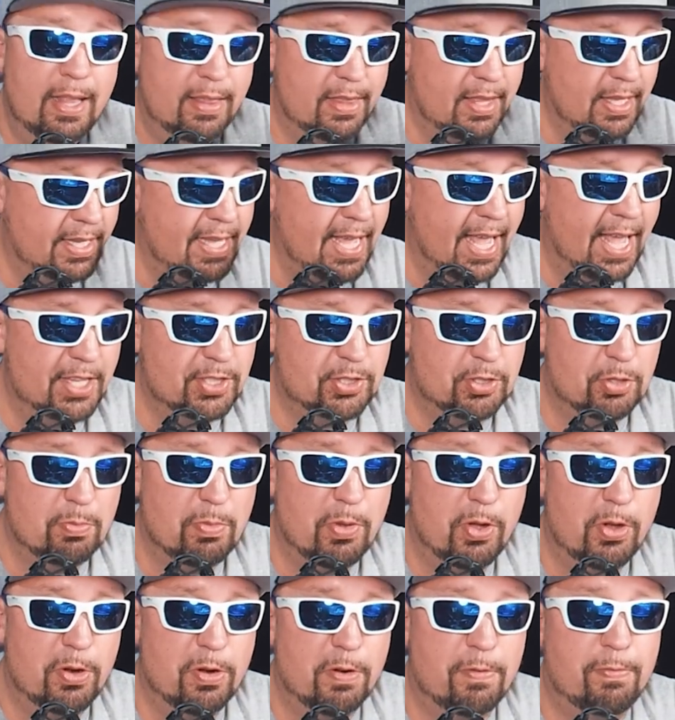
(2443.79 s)
the Castle
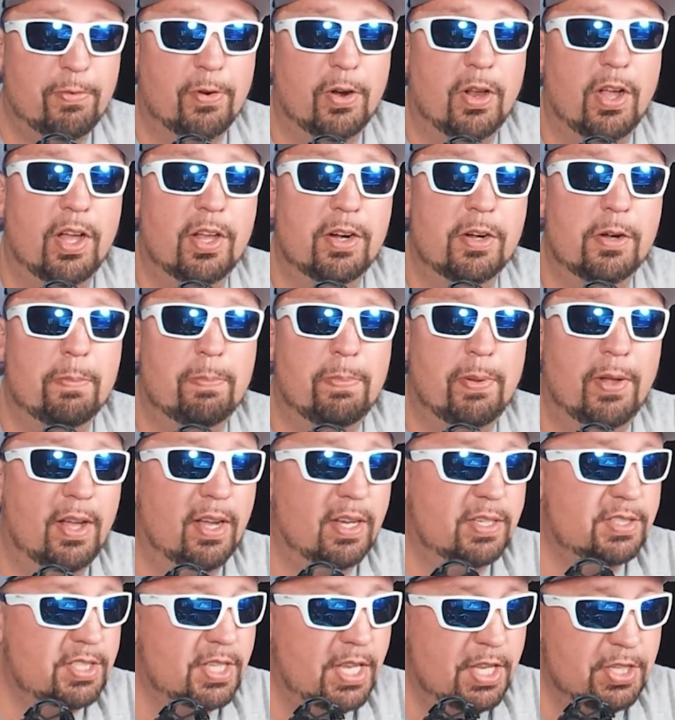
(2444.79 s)
motor for 100
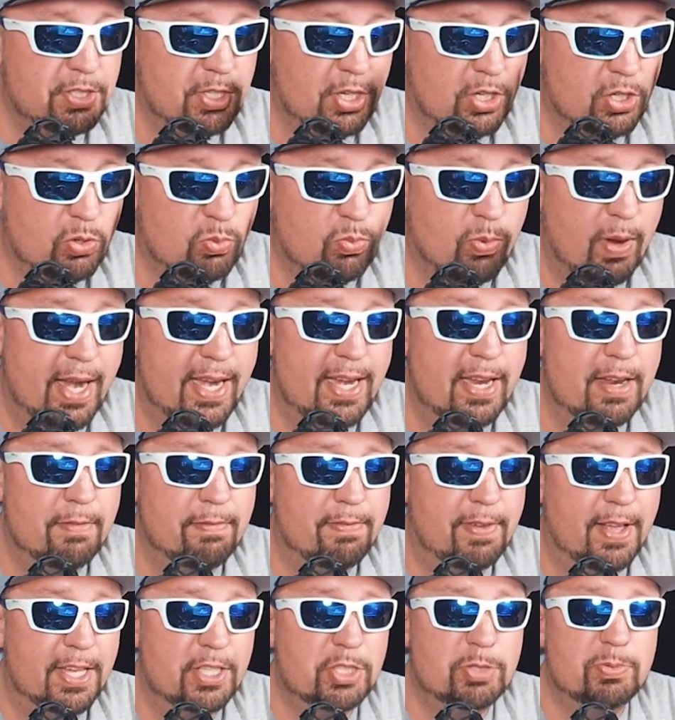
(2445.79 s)
bucks is a great
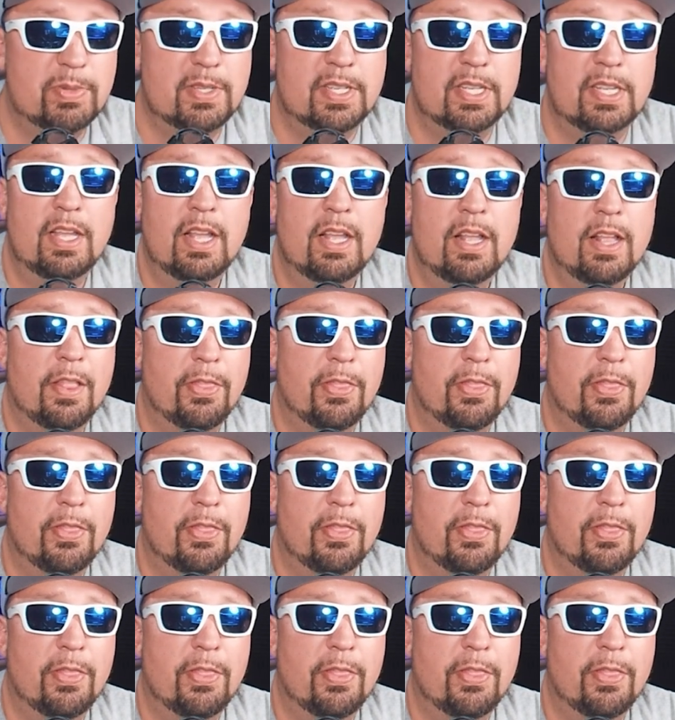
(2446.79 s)
investment.